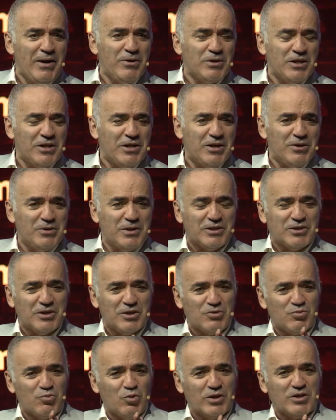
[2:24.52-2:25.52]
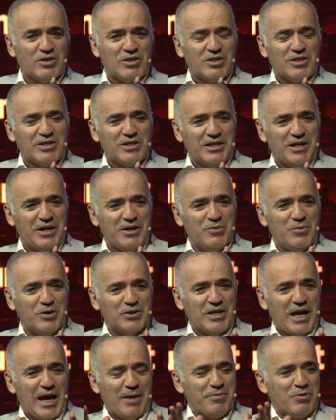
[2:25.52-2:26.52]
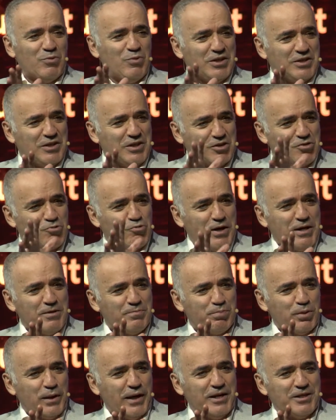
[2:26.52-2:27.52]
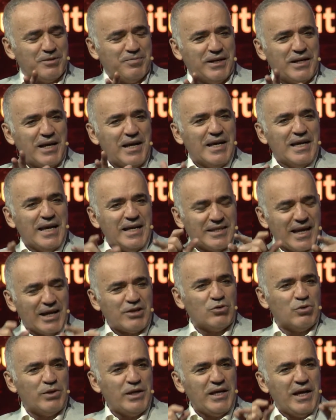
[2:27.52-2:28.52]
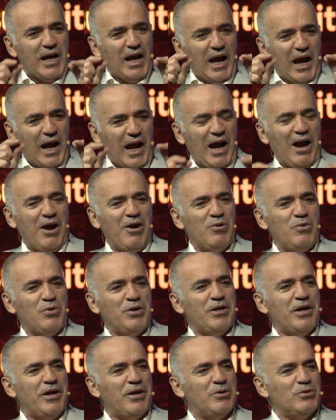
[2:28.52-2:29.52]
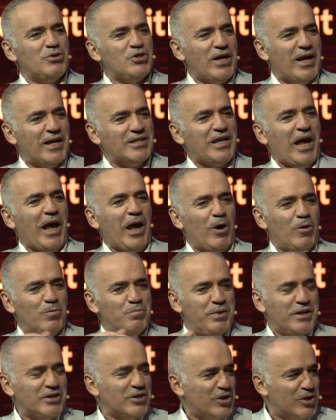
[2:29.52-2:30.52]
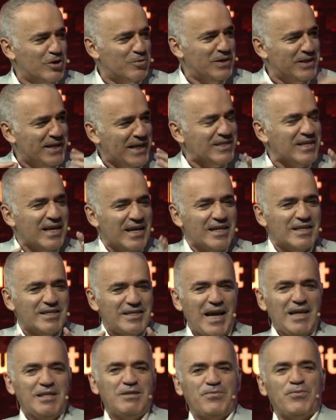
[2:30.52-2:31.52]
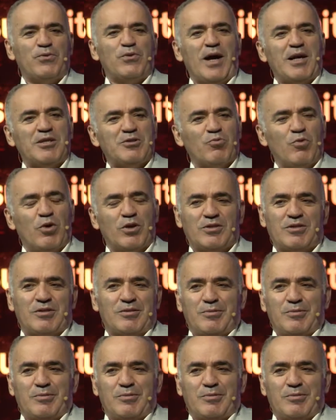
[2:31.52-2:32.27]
this is what's happened with these great players, but it's actually how chess helped Beth Harmon. That's for us was